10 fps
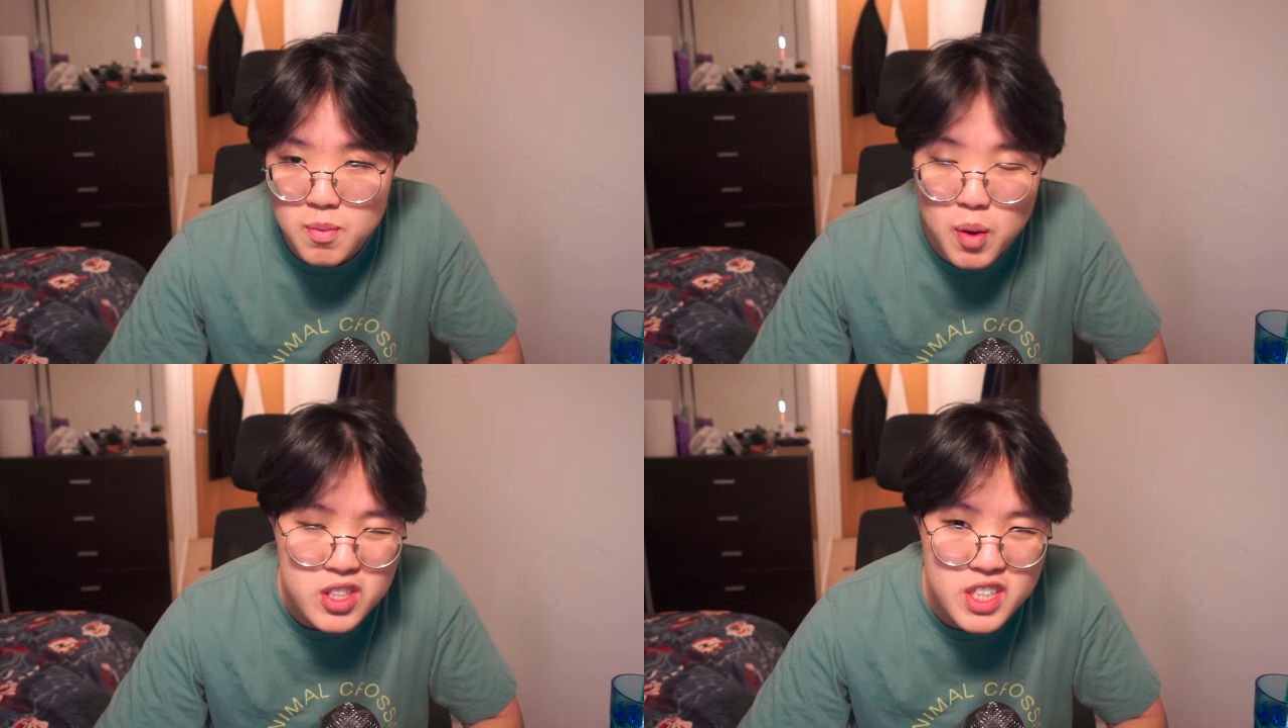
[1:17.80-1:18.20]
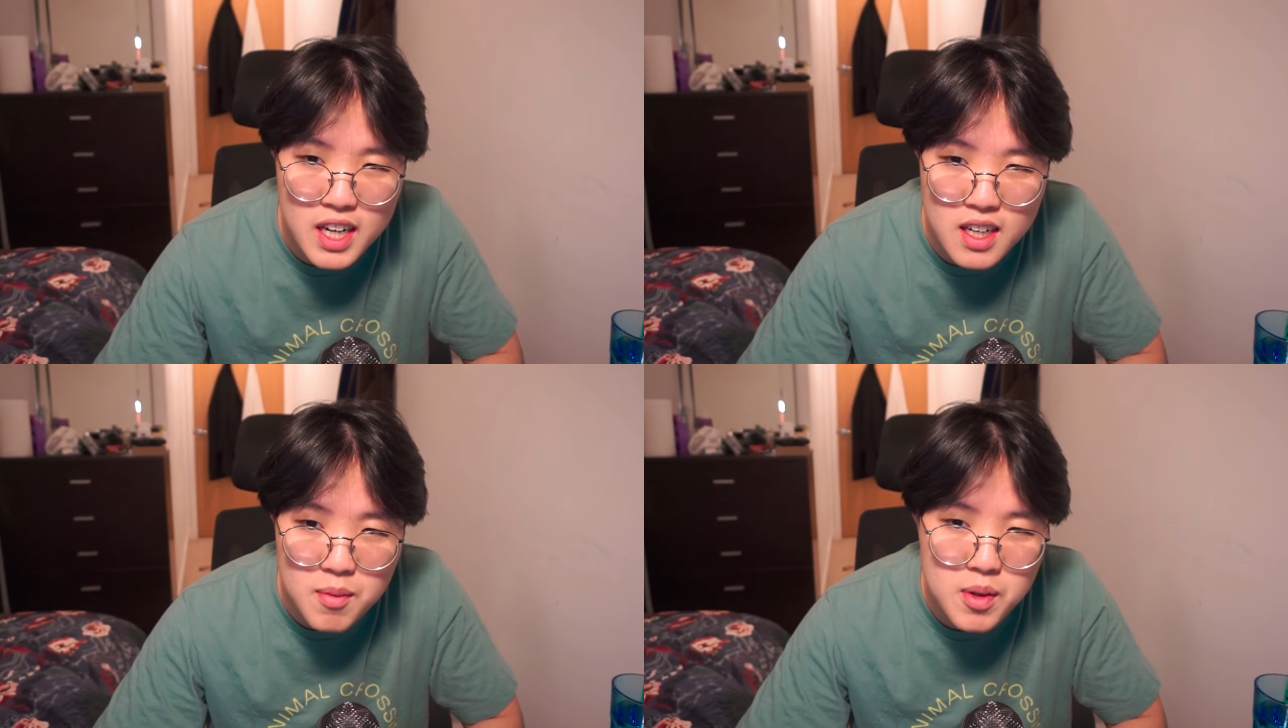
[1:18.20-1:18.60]
The
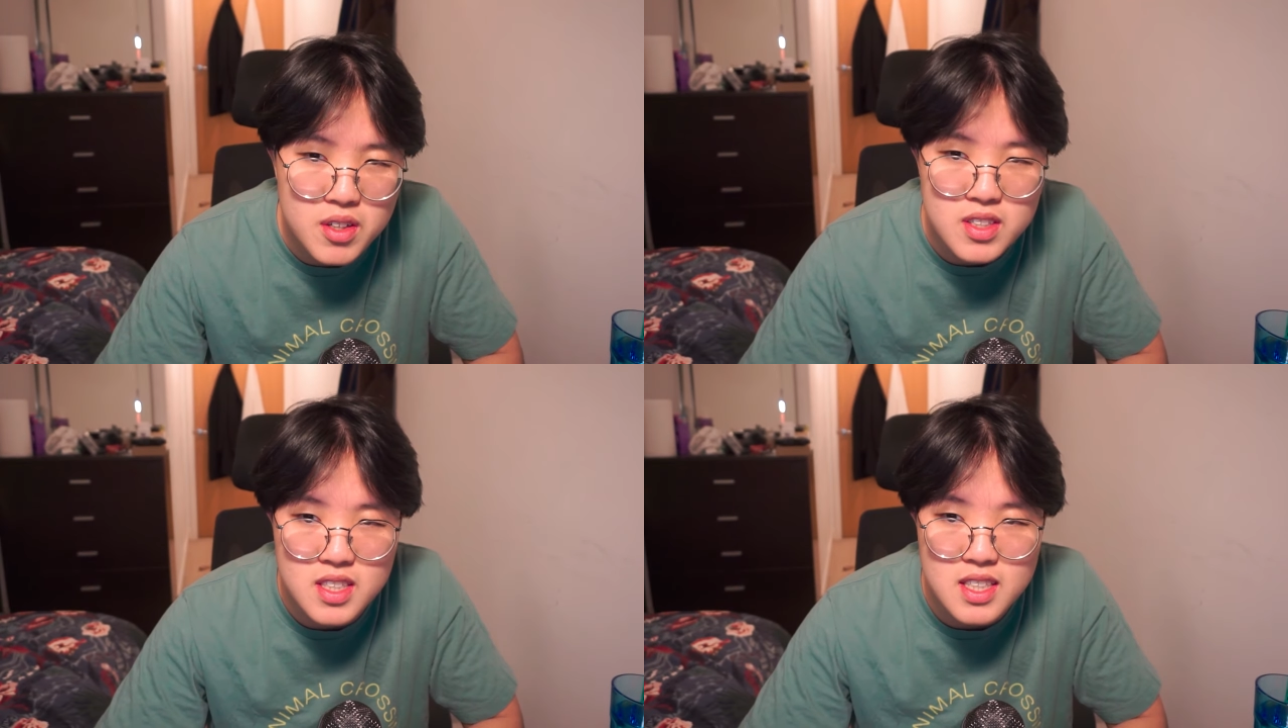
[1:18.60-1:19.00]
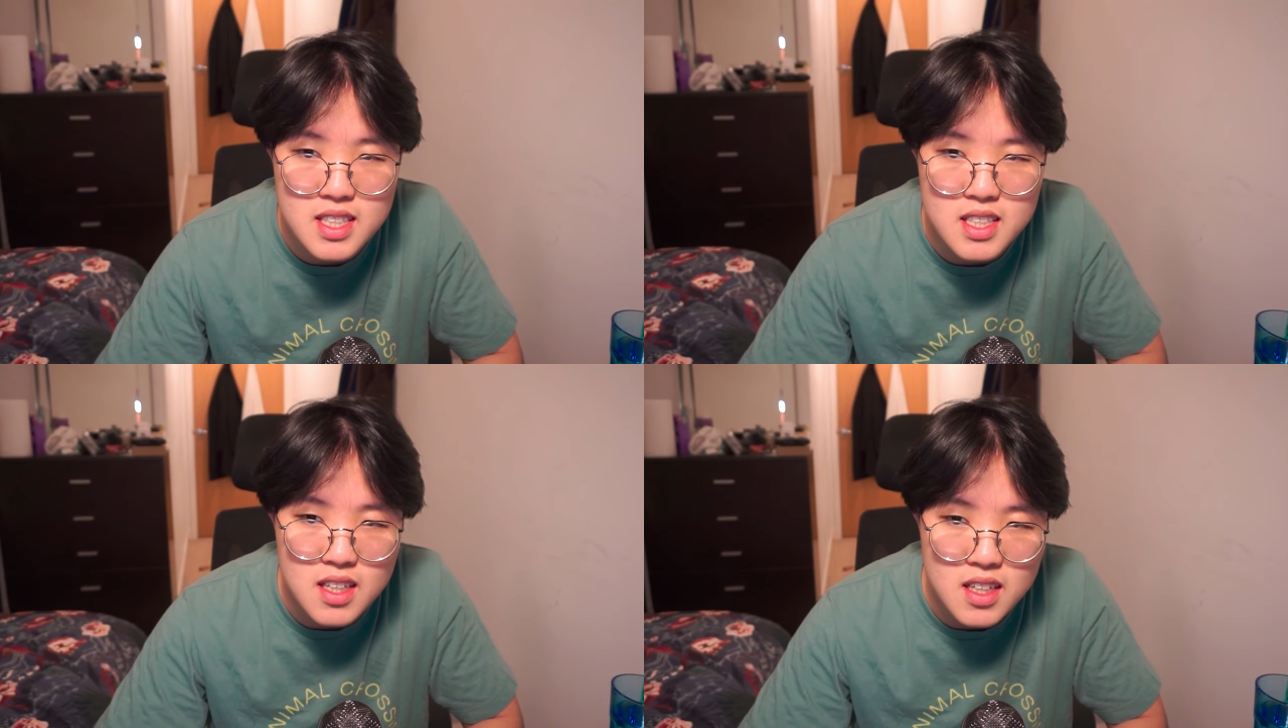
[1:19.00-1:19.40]
project I'm currently
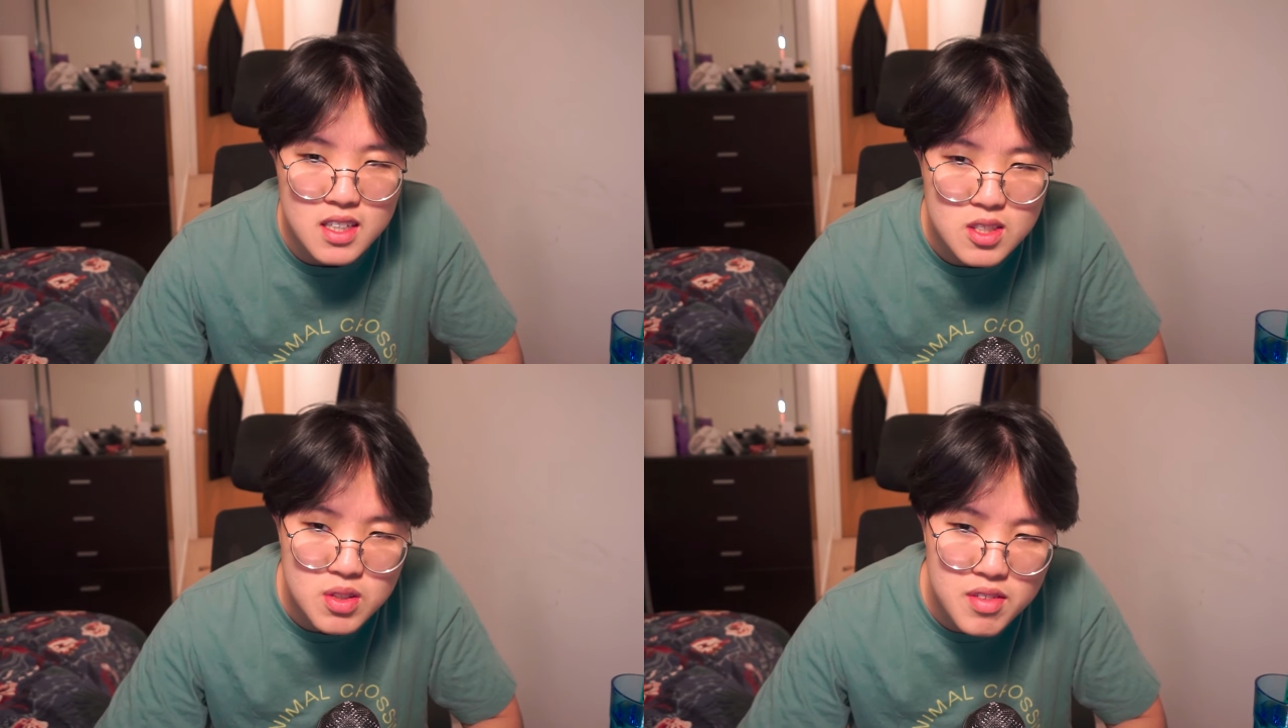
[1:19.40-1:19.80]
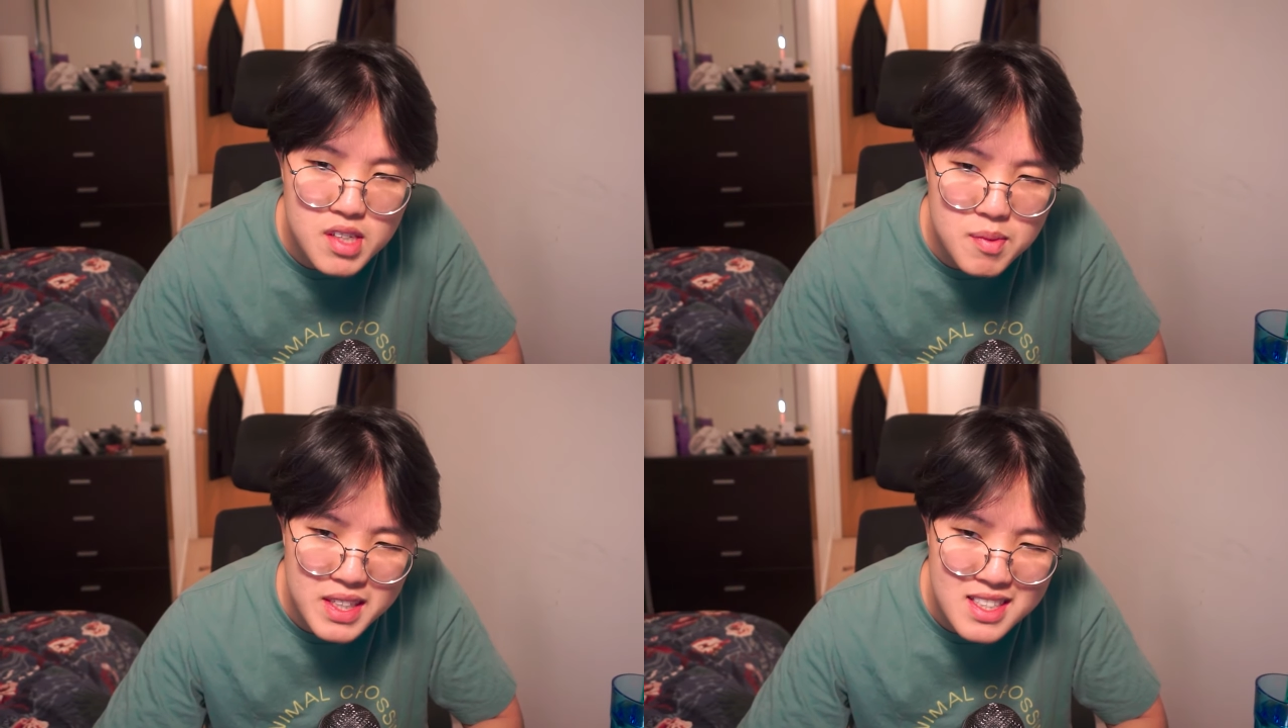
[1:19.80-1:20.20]
leading is to
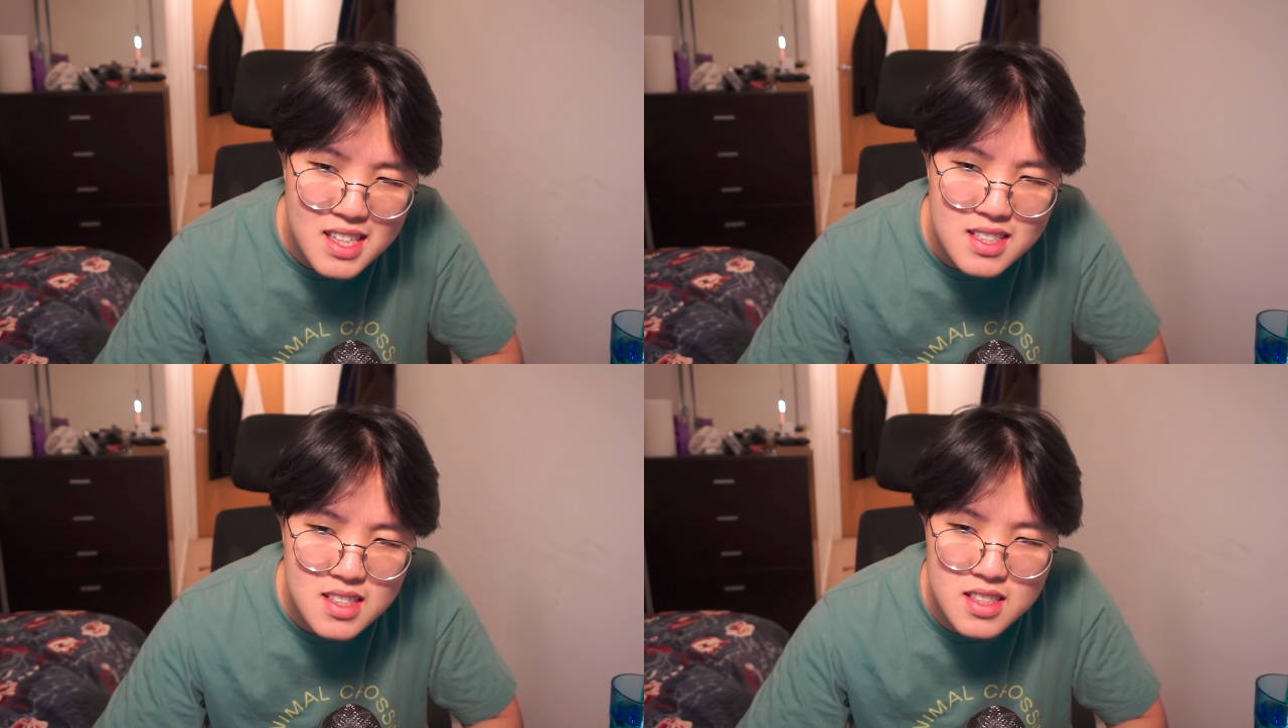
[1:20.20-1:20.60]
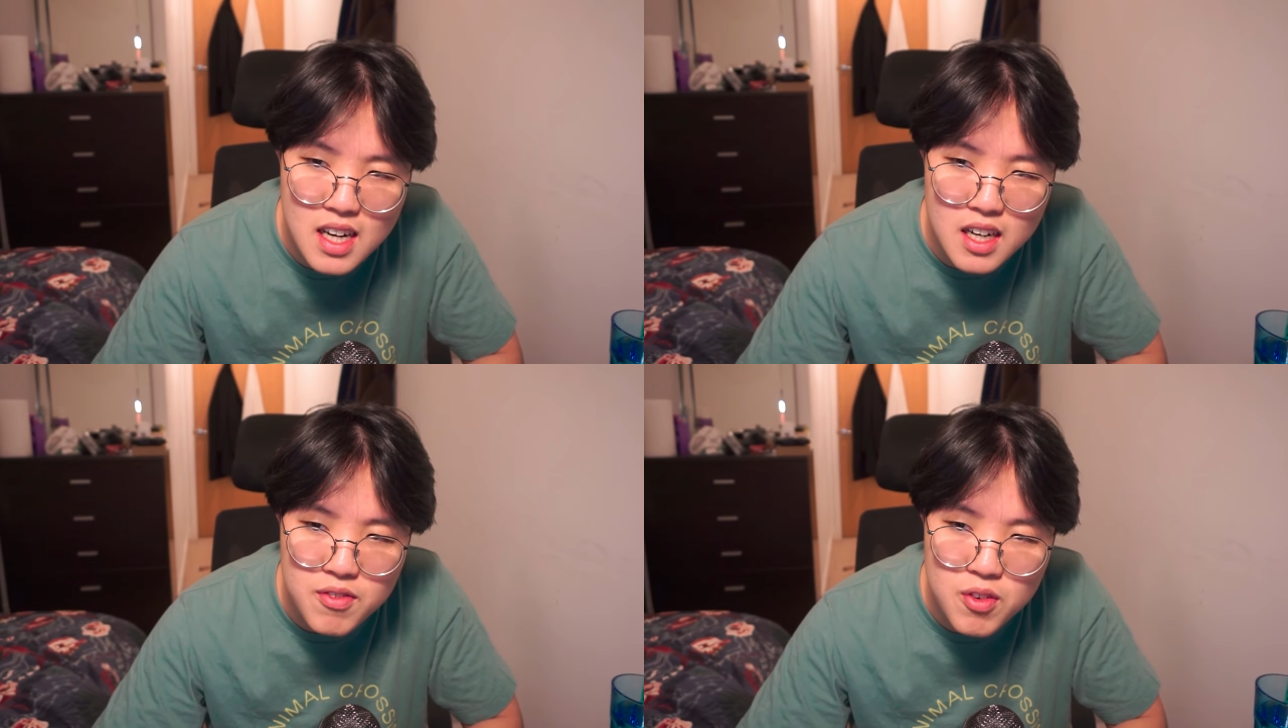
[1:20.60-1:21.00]
develop a test
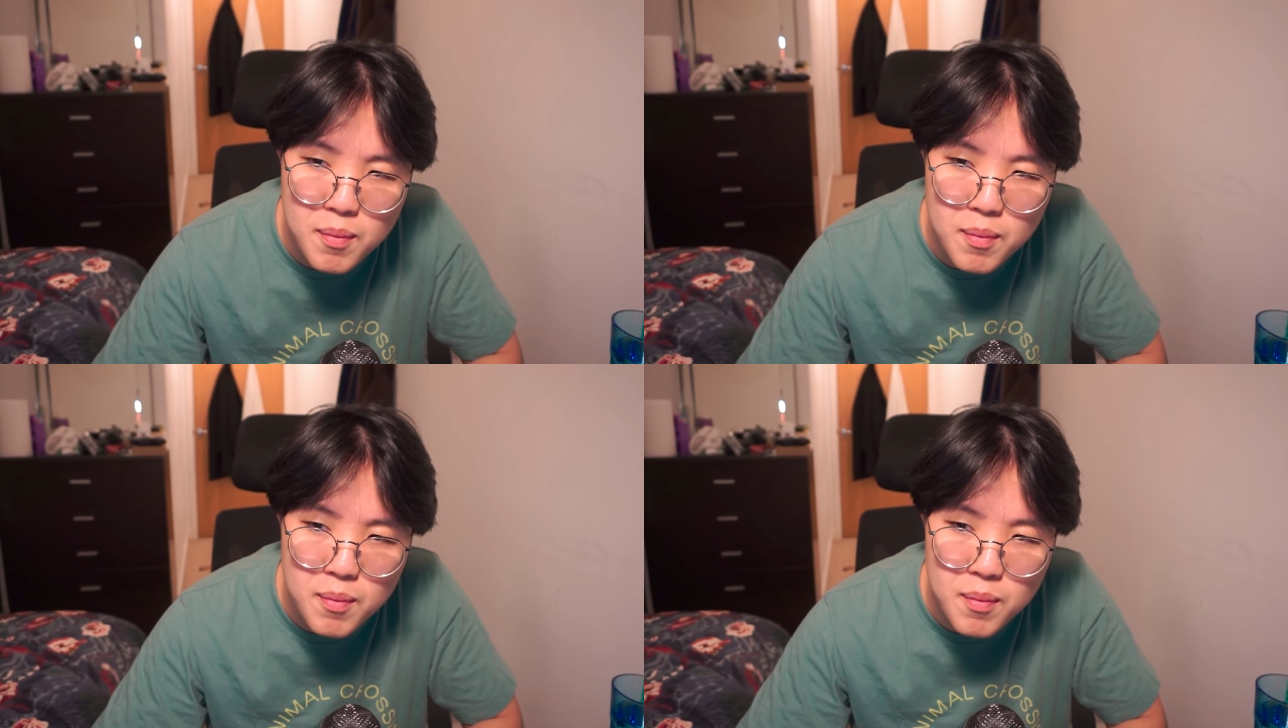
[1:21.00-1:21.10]
design for